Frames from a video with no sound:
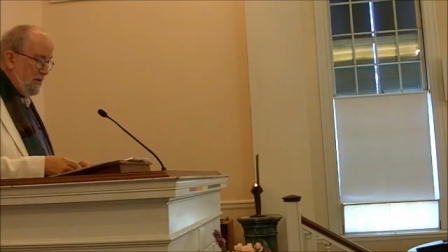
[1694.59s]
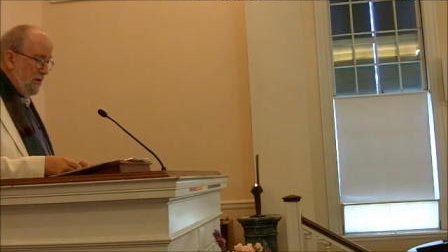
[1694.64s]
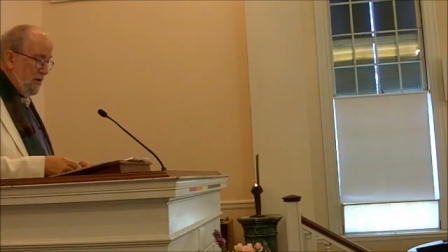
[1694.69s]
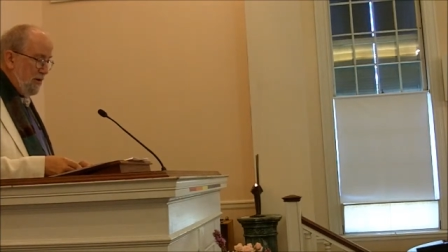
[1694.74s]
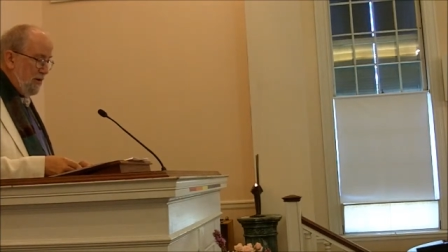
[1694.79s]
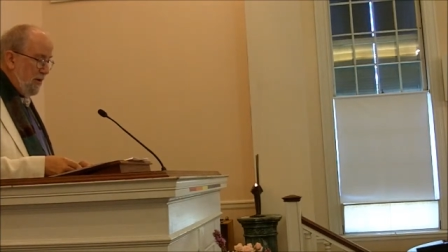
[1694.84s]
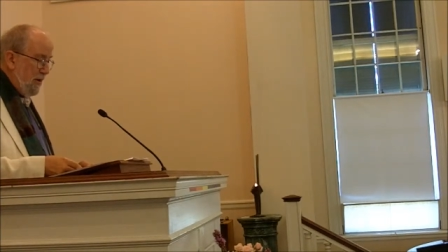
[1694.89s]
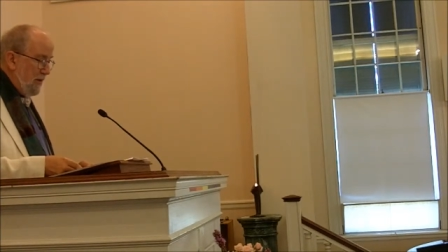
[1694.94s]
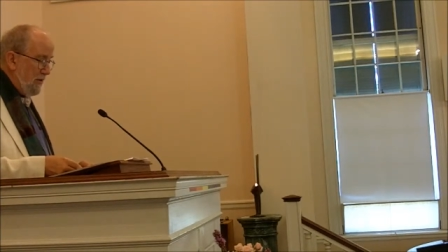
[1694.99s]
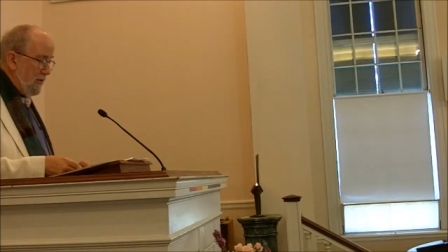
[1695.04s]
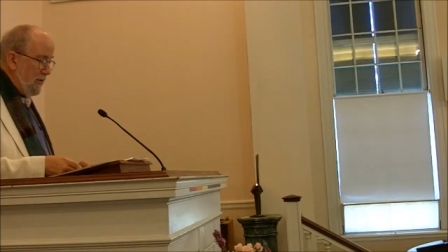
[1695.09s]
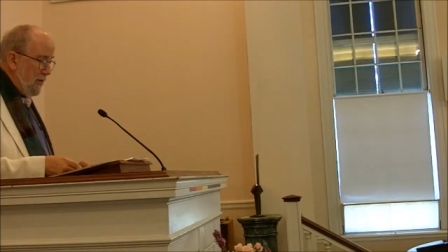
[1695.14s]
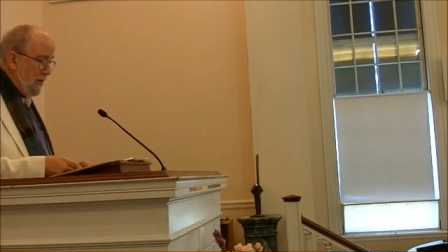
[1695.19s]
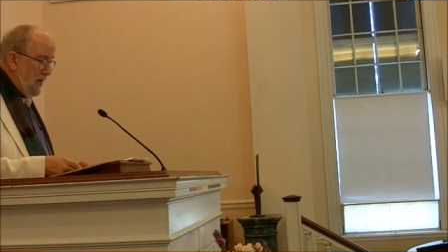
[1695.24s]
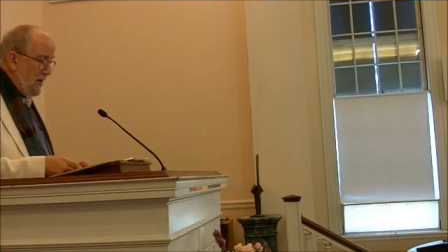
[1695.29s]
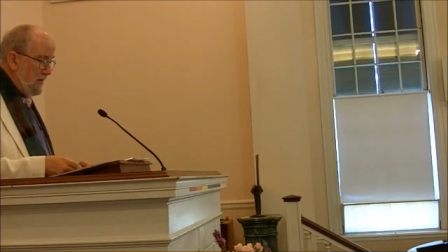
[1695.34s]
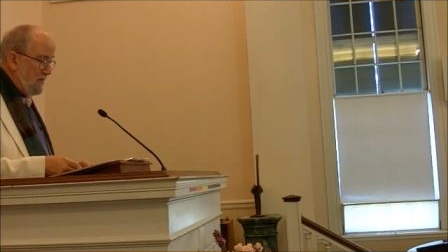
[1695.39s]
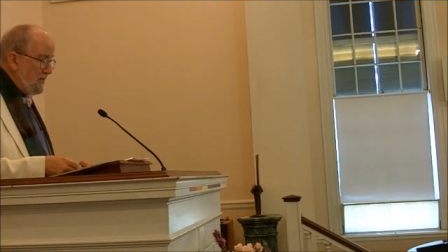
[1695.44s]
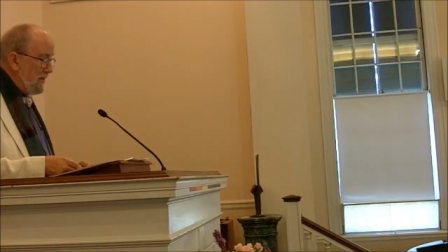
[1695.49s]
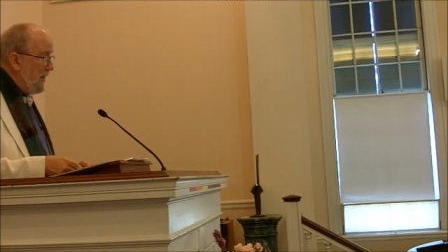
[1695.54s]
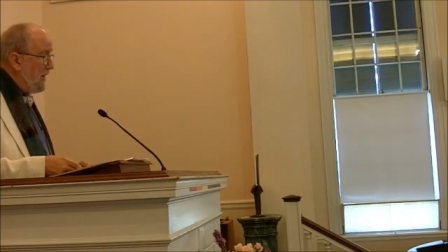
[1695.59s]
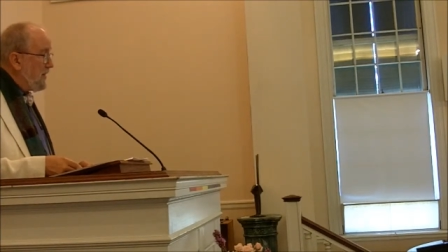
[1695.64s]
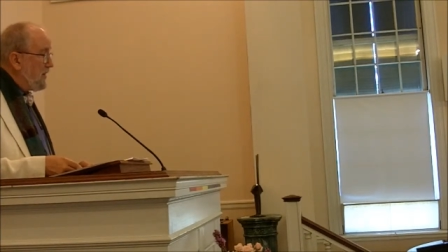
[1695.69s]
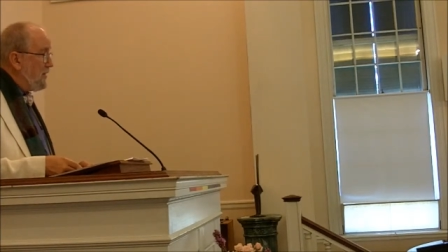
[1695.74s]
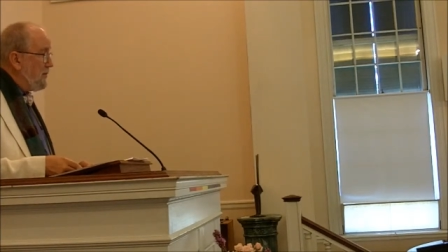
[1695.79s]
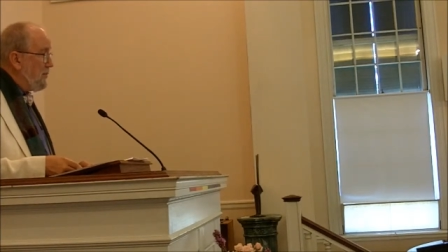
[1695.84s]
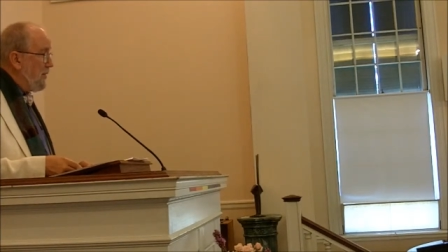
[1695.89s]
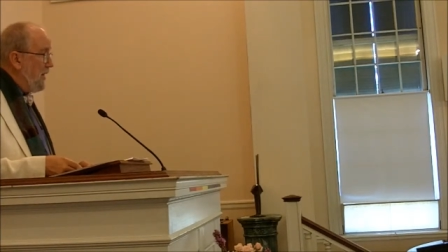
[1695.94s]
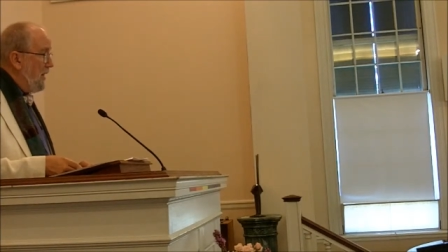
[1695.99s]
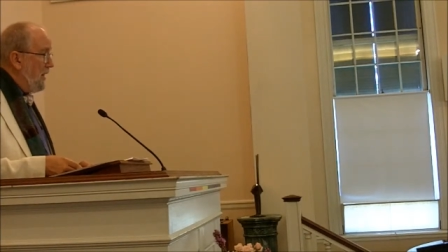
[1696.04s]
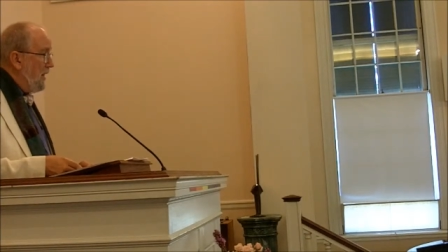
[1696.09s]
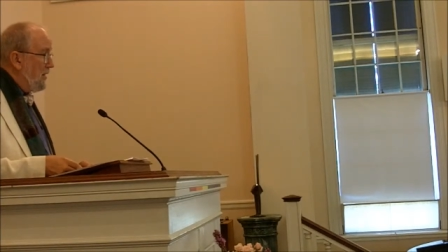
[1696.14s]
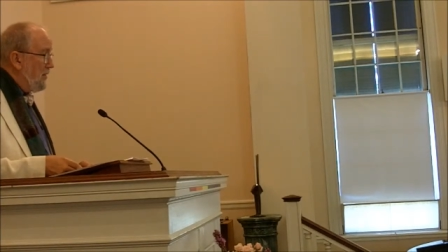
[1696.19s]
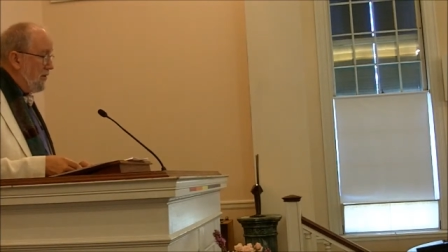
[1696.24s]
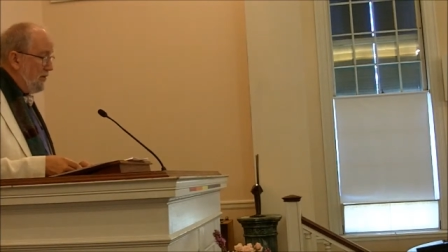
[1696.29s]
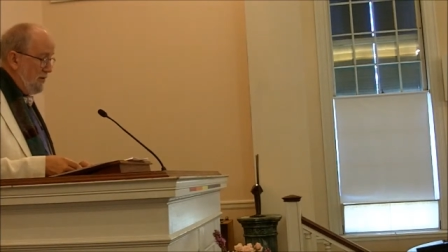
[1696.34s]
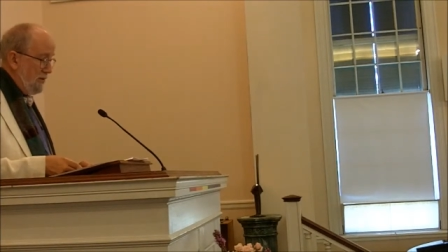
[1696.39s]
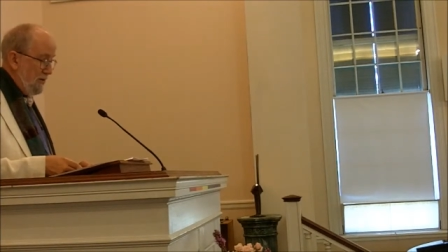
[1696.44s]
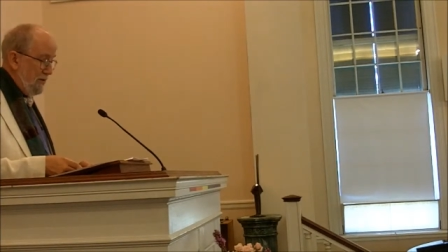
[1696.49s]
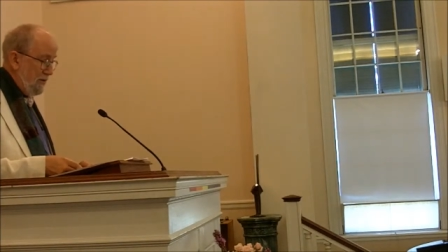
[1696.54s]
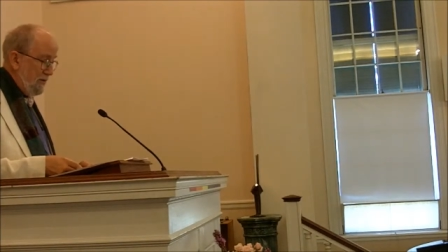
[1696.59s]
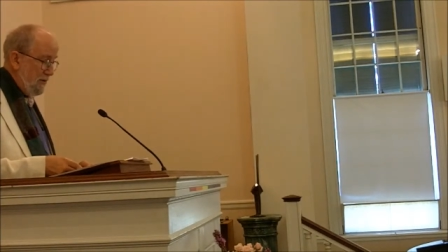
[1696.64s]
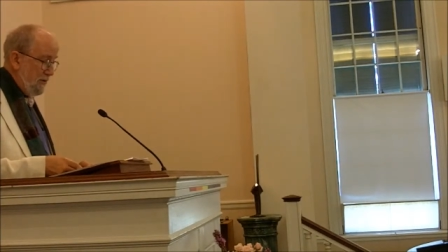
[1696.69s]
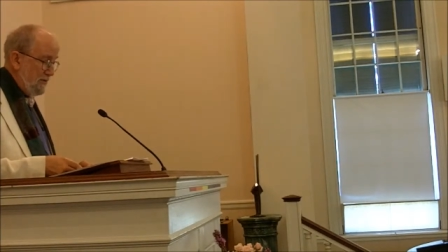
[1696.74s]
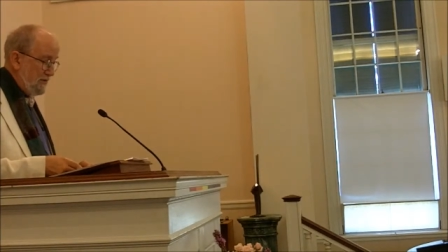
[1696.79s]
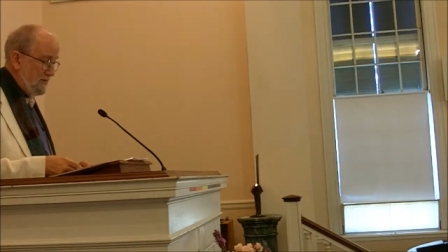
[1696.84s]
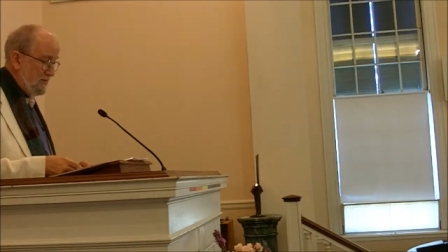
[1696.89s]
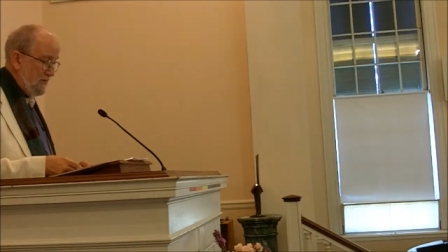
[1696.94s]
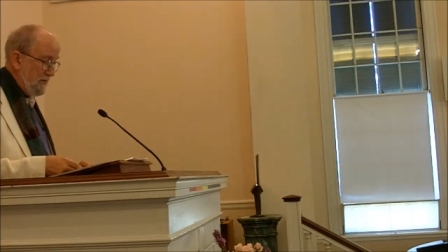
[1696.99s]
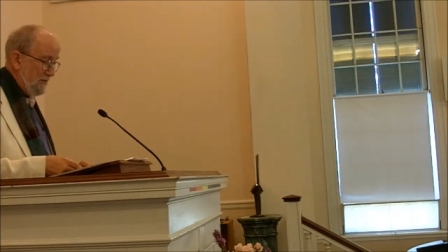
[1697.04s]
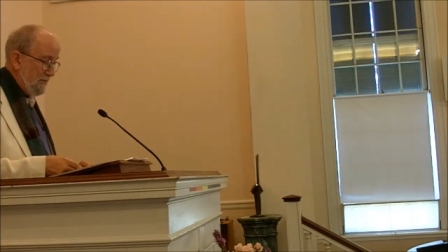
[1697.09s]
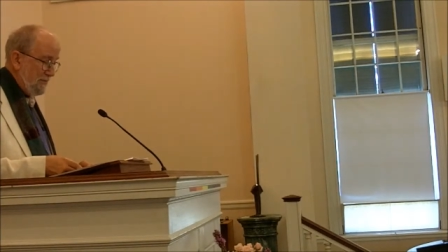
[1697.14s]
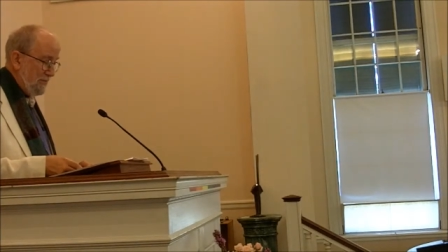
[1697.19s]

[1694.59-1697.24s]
or otherwise occupied or used,